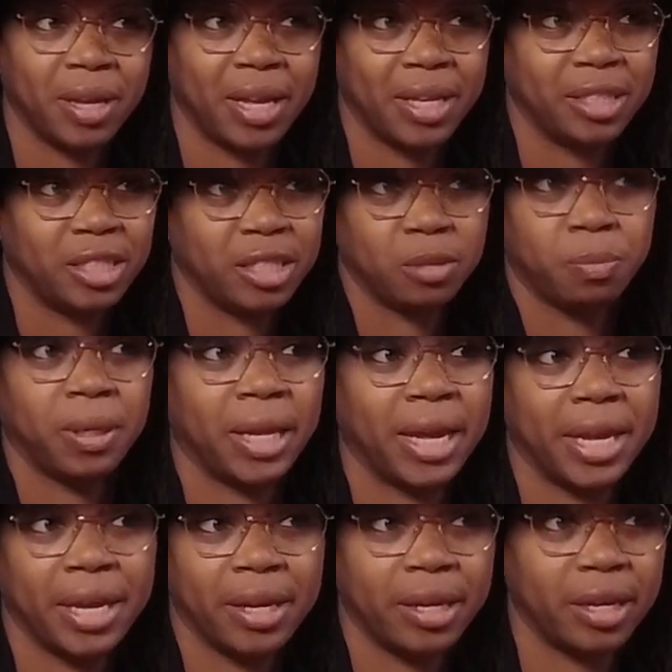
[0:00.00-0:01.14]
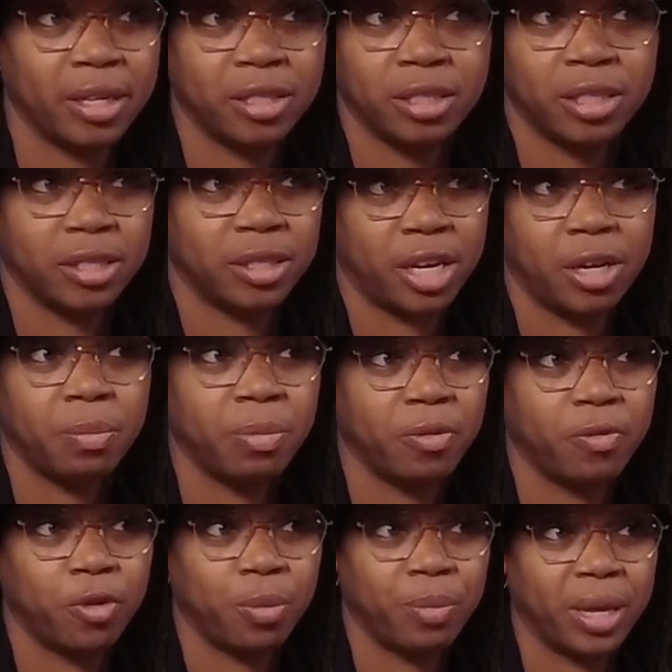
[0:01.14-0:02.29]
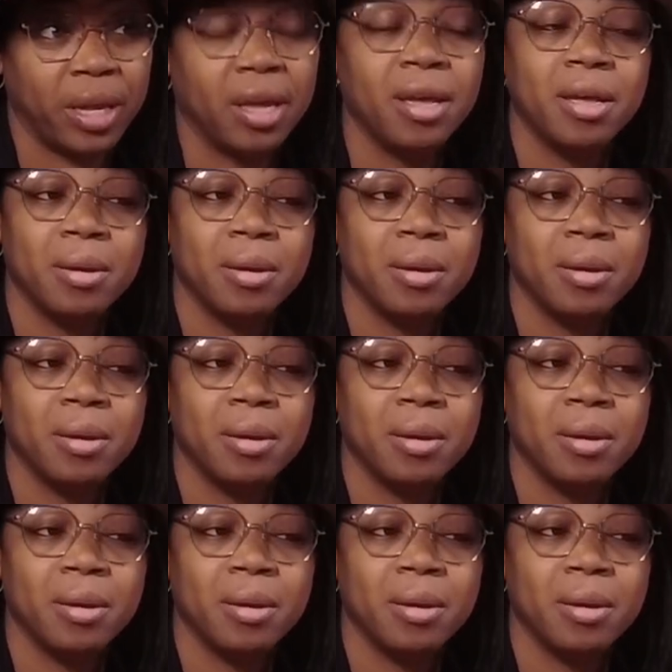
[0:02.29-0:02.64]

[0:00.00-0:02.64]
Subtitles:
and just playing is just therapy for me.